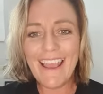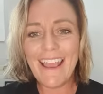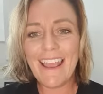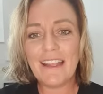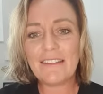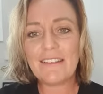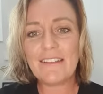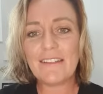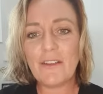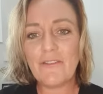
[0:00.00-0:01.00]
And
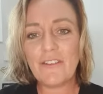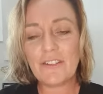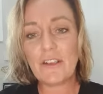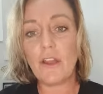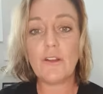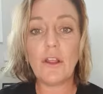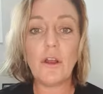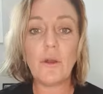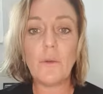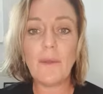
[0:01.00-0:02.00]
for so long,